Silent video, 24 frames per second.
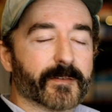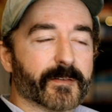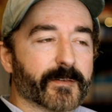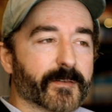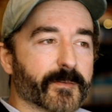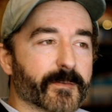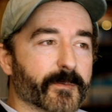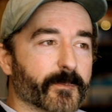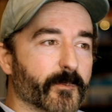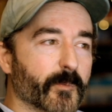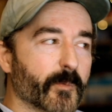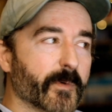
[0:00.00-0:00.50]

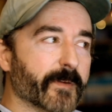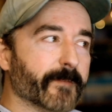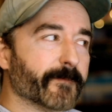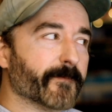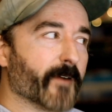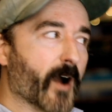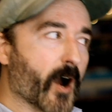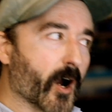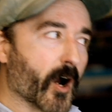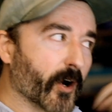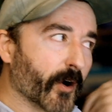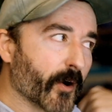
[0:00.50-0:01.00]
with
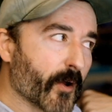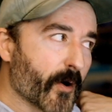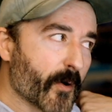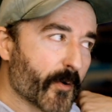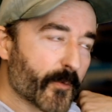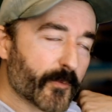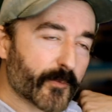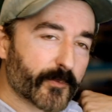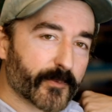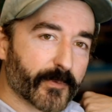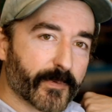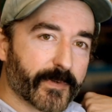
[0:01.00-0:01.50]
our
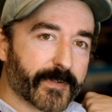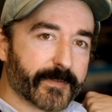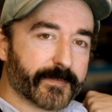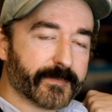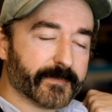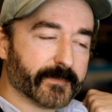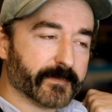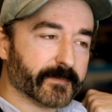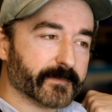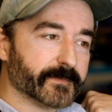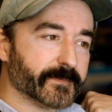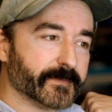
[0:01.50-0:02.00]
own
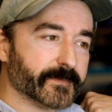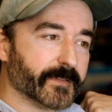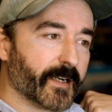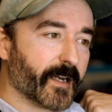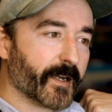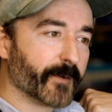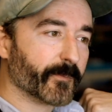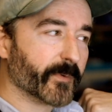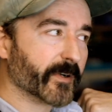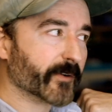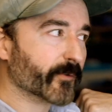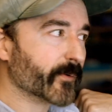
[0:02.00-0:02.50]

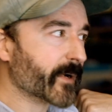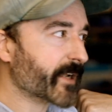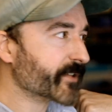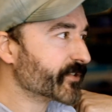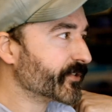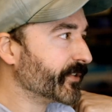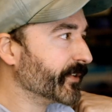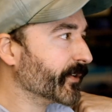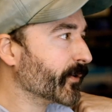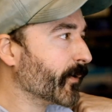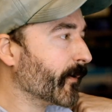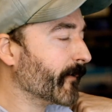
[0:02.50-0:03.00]
regression
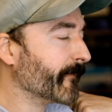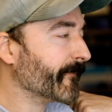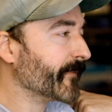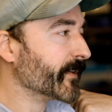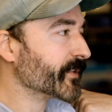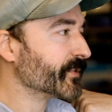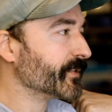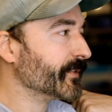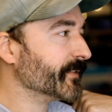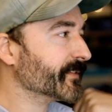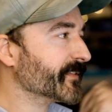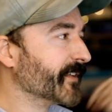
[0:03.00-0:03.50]

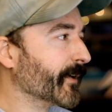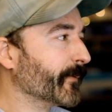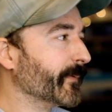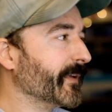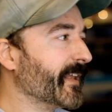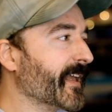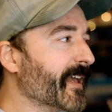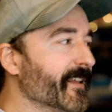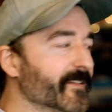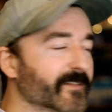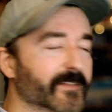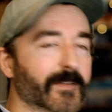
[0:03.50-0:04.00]
coefficients that we
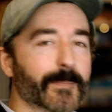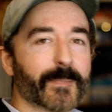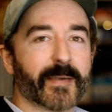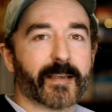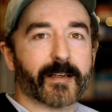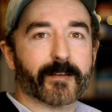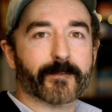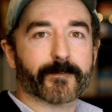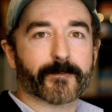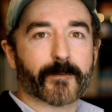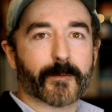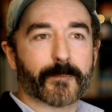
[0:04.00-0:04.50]
estimated
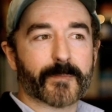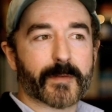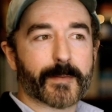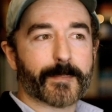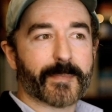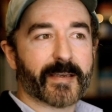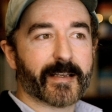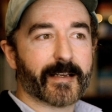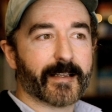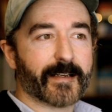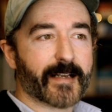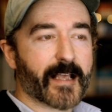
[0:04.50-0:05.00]
from the
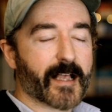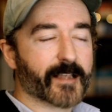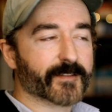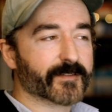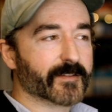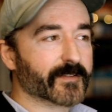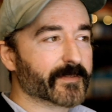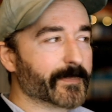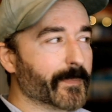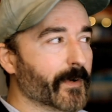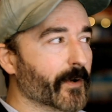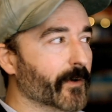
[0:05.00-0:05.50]
meta-analysis
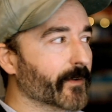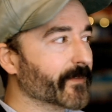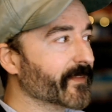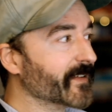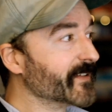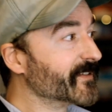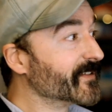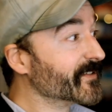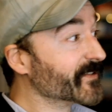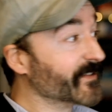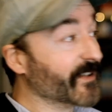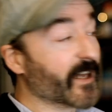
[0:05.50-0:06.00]
model. This
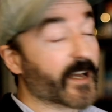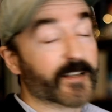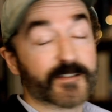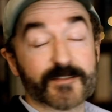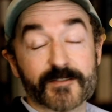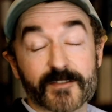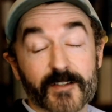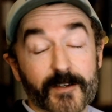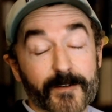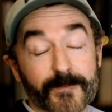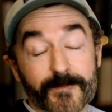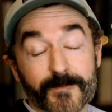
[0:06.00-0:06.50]
is not
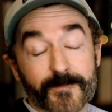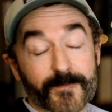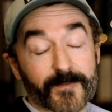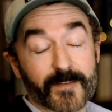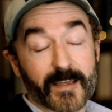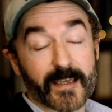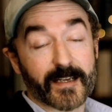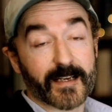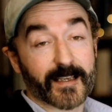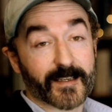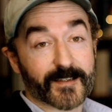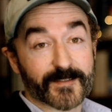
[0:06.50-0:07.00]
stuff that
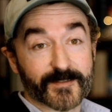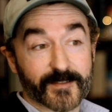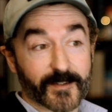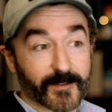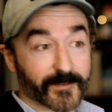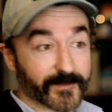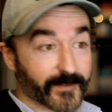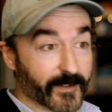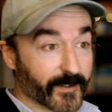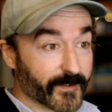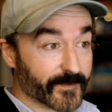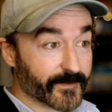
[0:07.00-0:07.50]
Excel
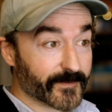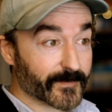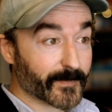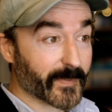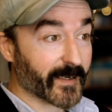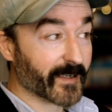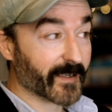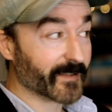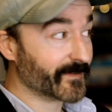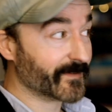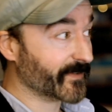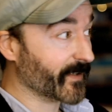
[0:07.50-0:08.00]
does by
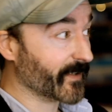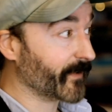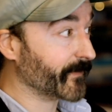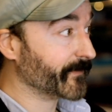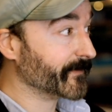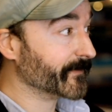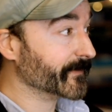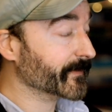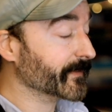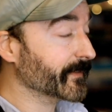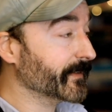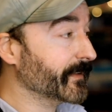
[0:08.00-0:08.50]
itself.
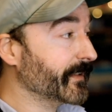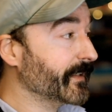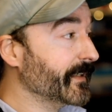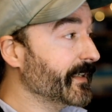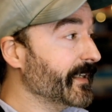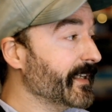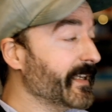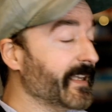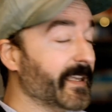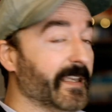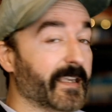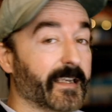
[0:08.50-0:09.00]

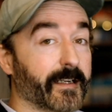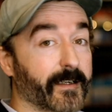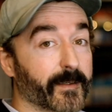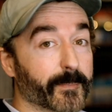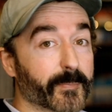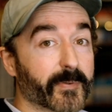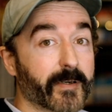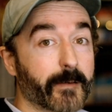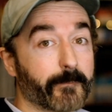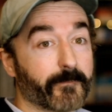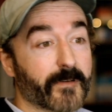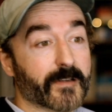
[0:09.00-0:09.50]
In a
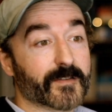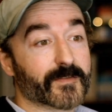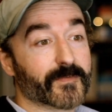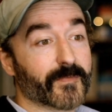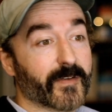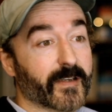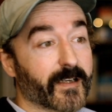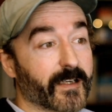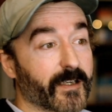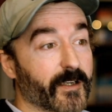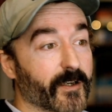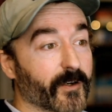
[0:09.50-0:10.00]
previous
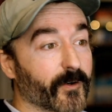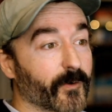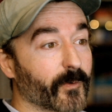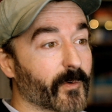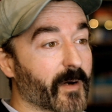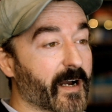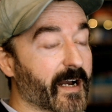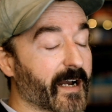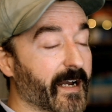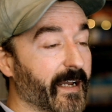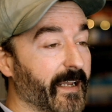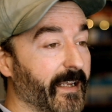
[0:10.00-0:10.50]
video,
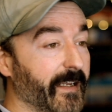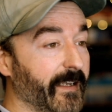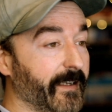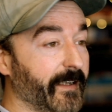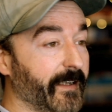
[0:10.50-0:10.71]
I